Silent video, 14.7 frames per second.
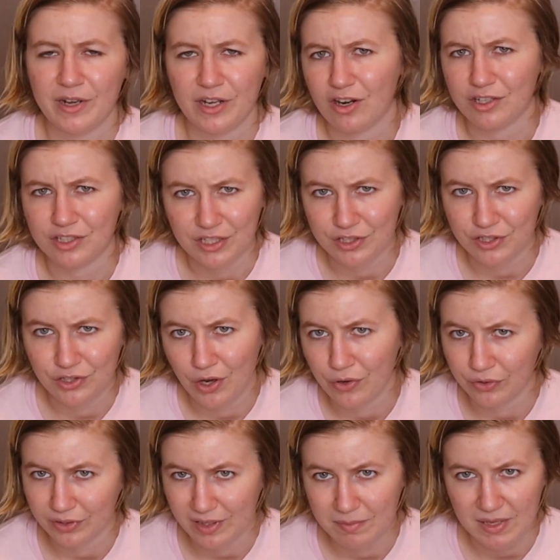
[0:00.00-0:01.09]
my gosh, that's
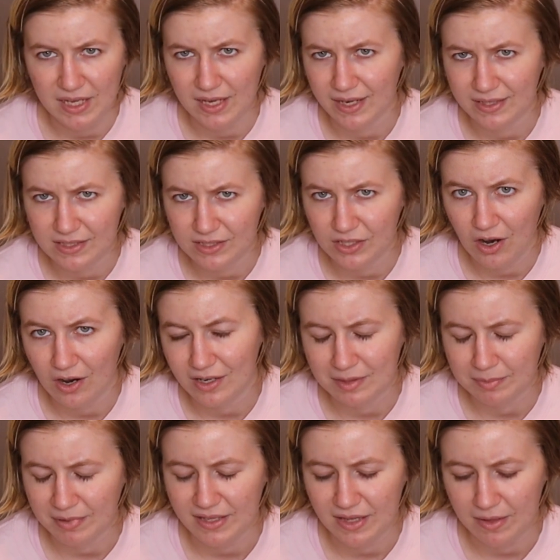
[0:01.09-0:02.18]
totally me. I need to
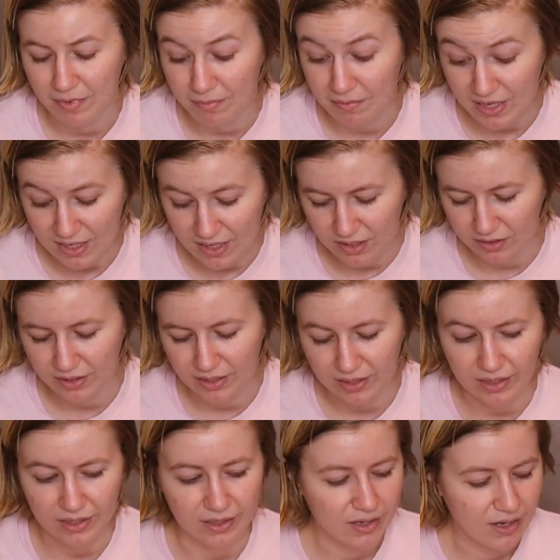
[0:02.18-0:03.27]
cosplay them immediately.